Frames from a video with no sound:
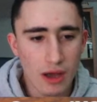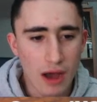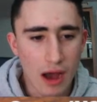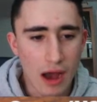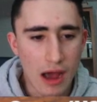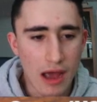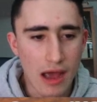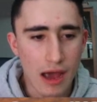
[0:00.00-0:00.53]
I
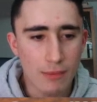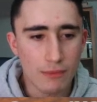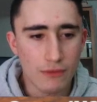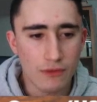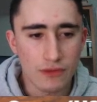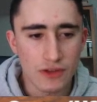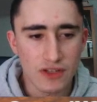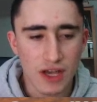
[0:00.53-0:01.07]
have
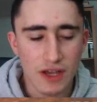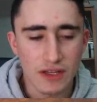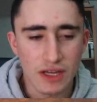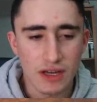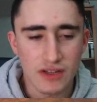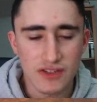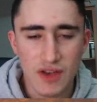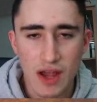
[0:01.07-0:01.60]
this idea to
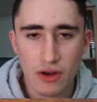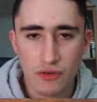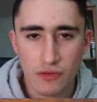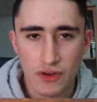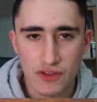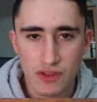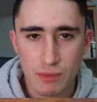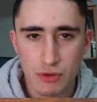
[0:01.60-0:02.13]
sacrifice
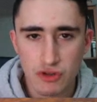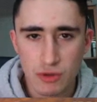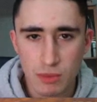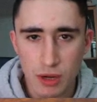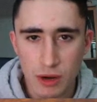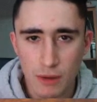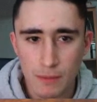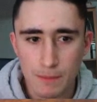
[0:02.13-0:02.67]
the bishop here.